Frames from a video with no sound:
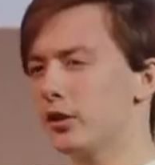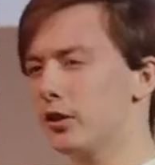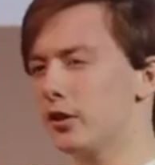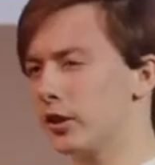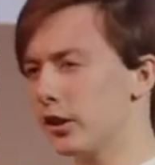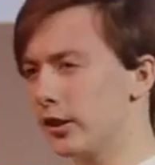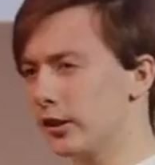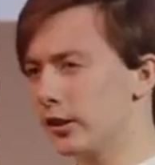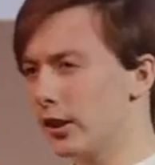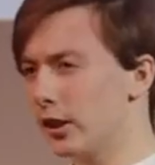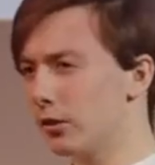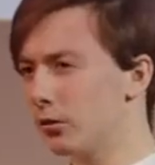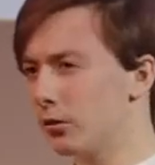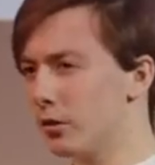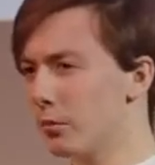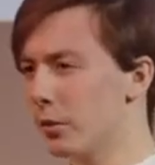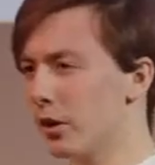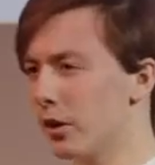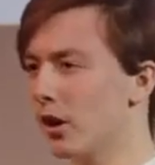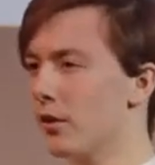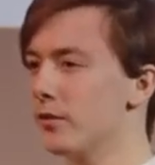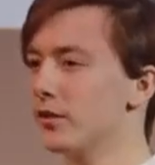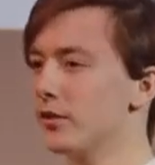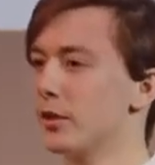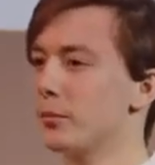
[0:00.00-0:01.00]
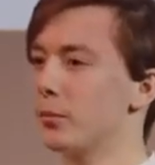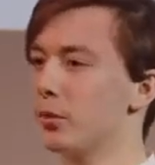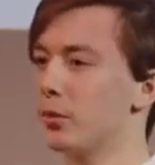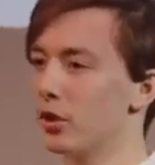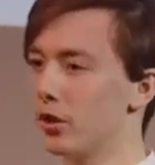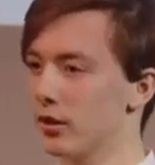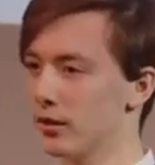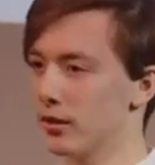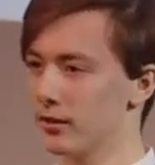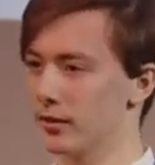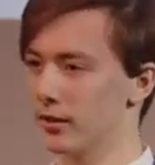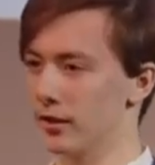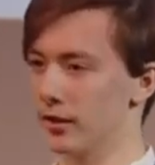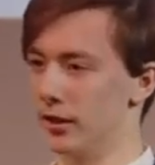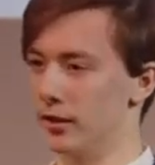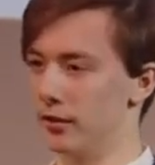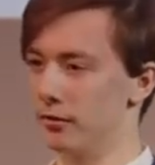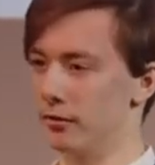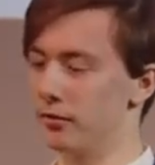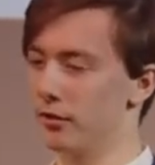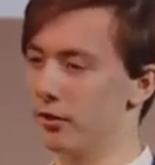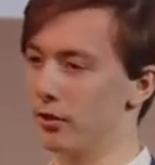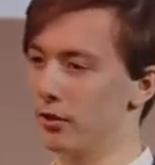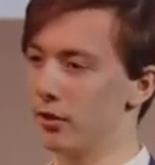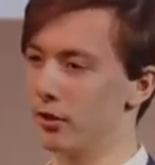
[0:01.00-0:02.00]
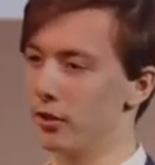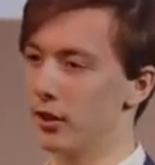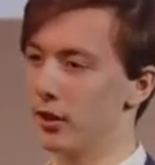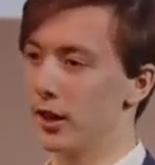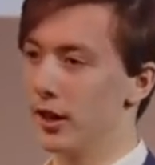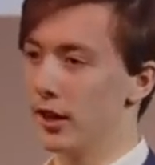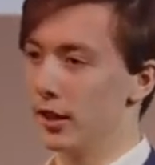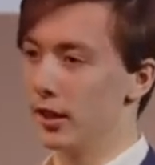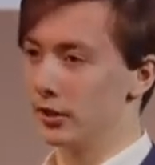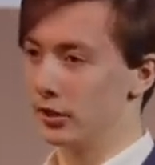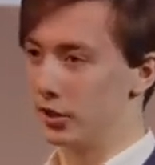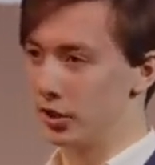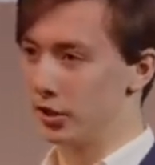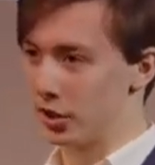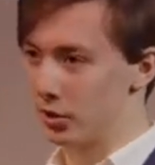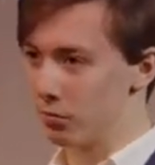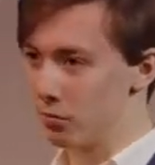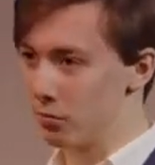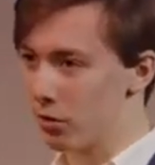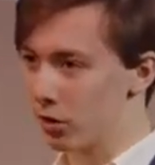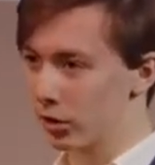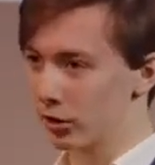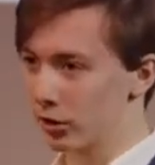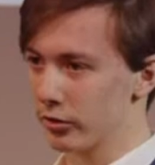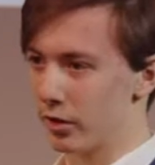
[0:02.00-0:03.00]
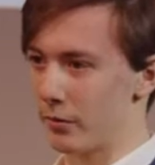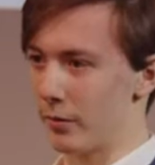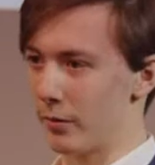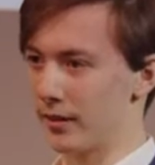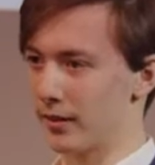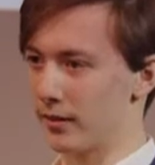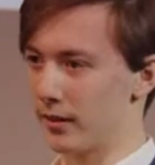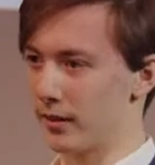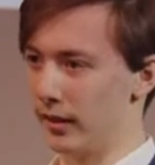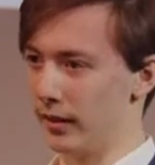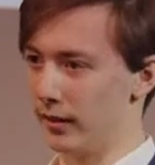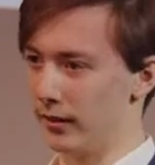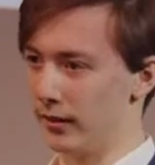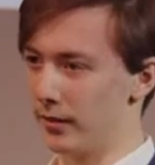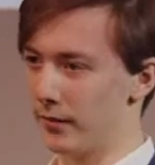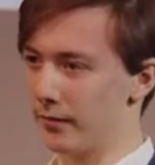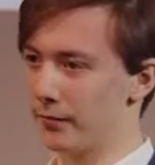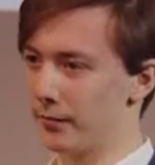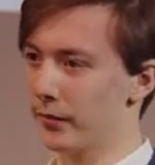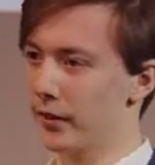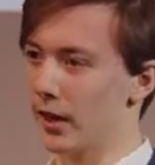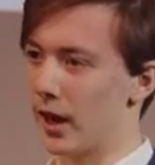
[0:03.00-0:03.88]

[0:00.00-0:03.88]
the critic network becomes a proxy for the reward from a state,